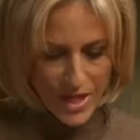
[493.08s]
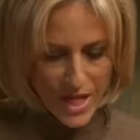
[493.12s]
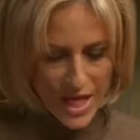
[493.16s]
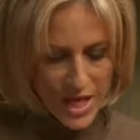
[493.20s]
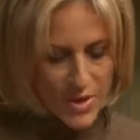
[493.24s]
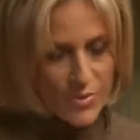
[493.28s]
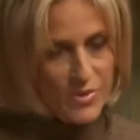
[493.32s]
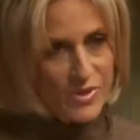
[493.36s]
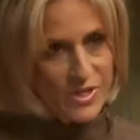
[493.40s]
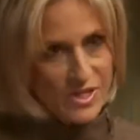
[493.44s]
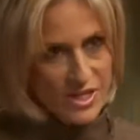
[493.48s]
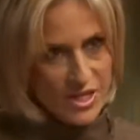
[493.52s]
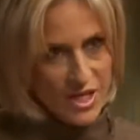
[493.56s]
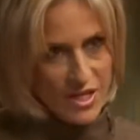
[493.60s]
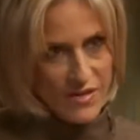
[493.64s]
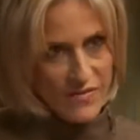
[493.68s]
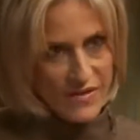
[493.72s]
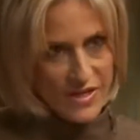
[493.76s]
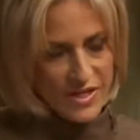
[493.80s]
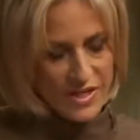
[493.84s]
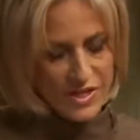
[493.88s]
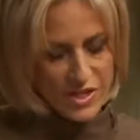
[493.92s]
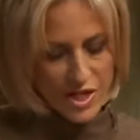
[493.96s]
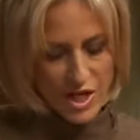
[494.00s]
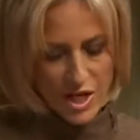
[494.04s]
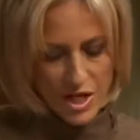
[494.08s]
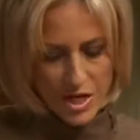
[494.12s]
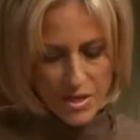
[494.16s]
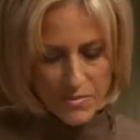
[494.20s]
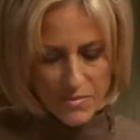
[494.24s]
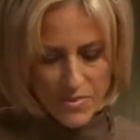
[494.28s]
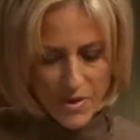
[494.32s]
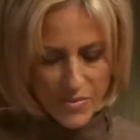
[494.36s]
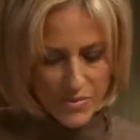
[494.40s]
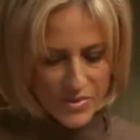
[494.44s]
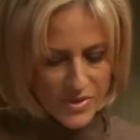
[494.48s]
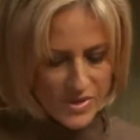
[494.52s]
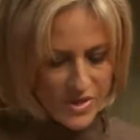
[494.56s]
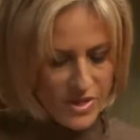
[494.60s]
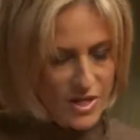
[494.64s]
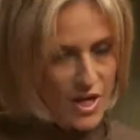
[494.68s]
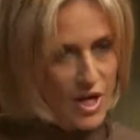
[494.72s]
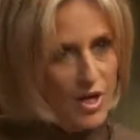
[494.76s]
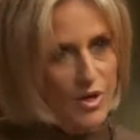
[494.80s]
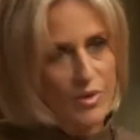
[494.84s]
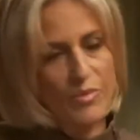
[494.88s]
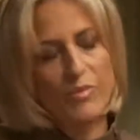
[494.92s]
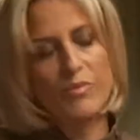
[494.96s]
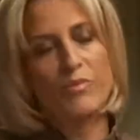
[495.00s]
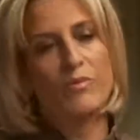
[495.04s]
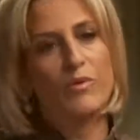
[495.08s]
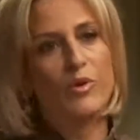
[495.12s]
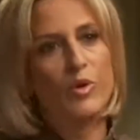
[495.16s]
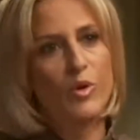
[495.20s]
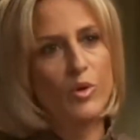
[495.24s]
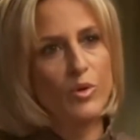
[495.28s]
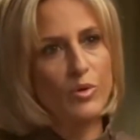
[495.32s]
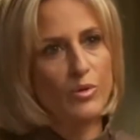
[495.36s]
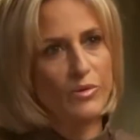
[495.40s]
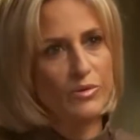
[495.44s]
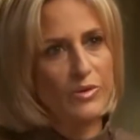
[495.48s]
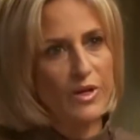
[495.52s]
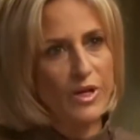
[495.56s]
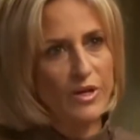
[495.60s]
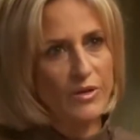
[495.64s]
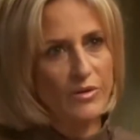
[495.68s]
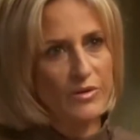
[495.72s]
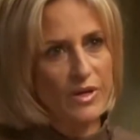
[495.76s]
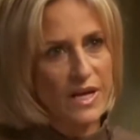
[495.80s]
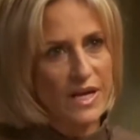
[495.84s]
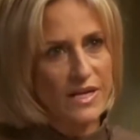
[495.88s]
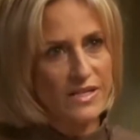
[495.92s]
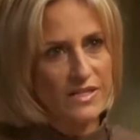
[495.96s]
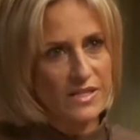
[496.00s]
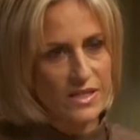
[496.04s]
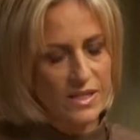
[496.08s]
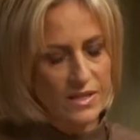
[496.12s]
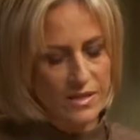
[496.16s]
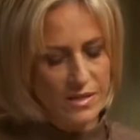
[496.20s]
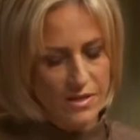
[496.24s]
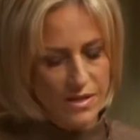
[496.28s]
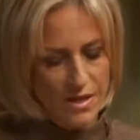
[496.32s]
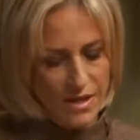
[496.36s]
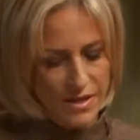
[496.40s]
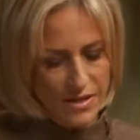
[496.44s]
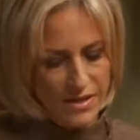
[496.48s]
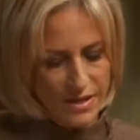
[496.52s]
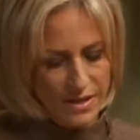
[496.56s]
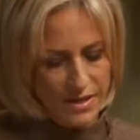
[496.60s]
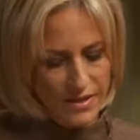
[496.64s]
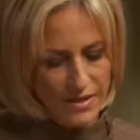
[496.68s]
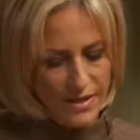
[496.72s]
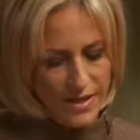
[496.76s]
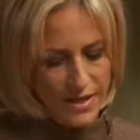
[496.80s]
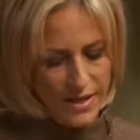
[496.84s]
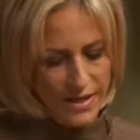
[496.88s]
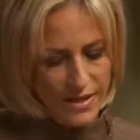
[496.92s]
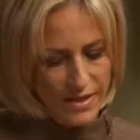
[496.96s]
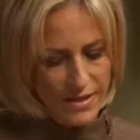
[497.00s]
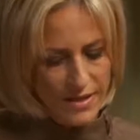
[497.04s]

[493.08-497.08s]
he was serving time, there was no call, no letter, nothing there?